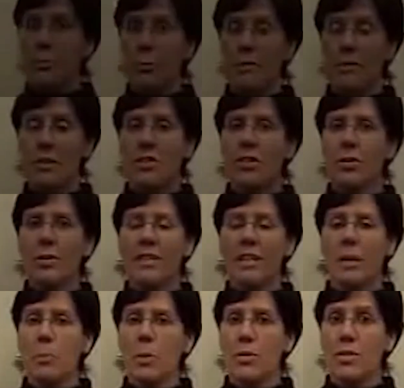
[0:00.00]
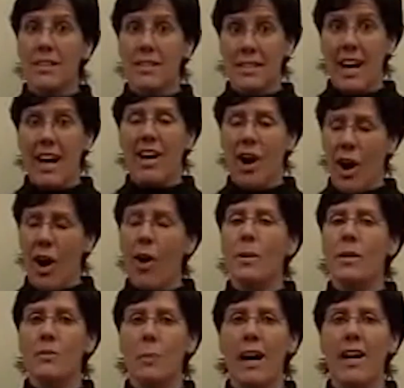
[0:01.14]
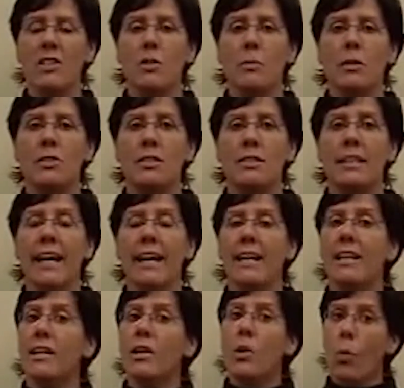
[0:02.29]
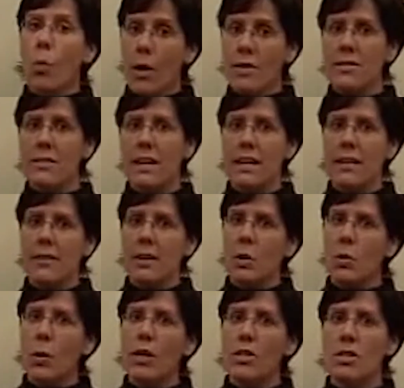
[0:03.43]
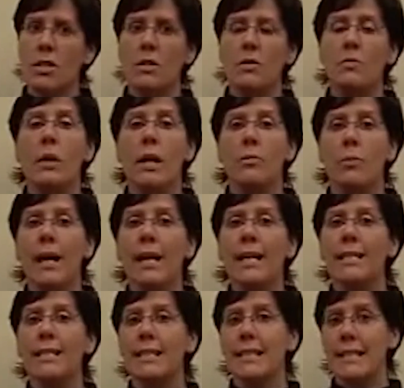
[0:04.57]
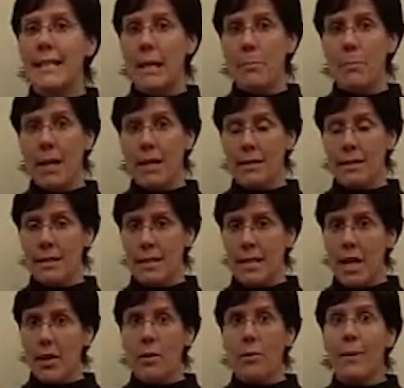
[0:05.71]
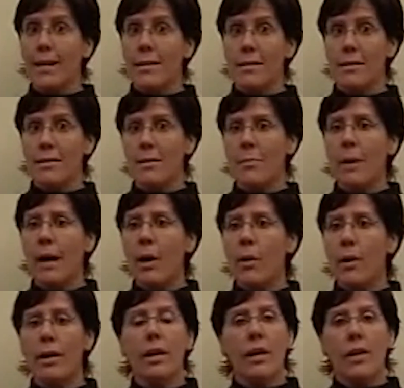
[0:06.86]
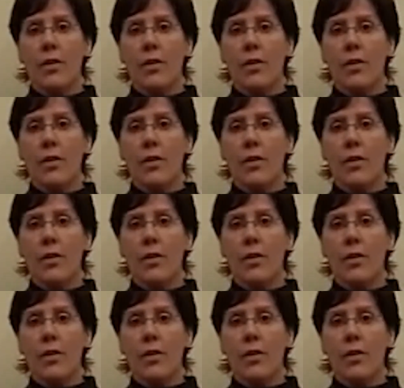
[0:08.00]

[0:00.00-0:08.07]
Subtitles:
the previous two examples, it's not always possible to take one side of the equation and write it as the same base as the other raised to some power.